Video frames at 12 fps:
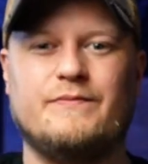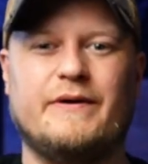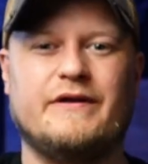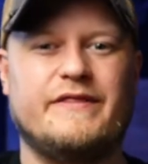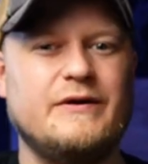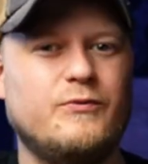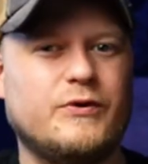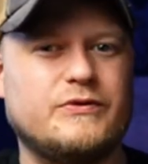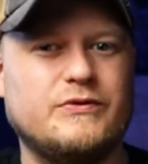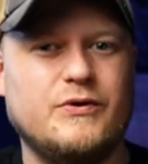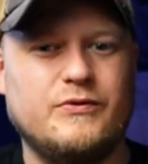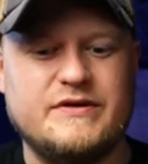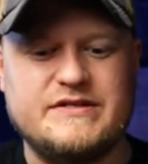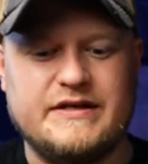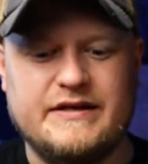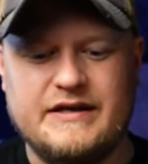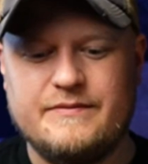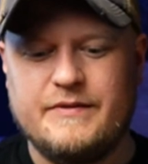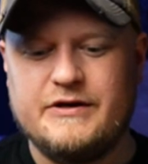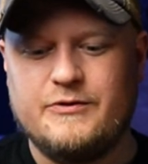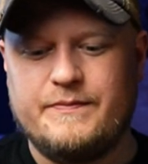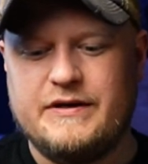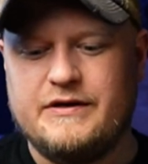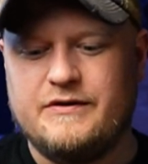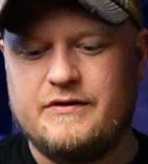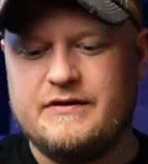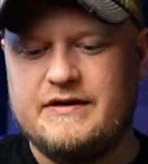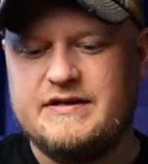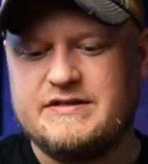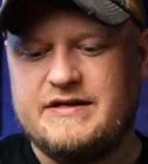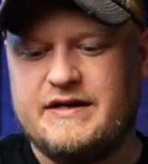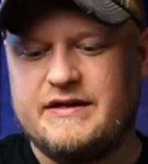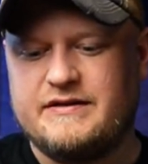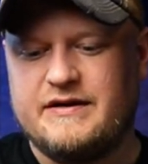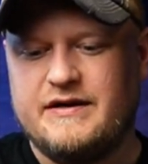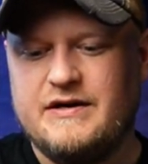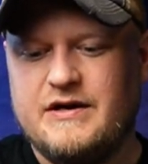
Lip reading: but a thing worth noticing in my opinion is that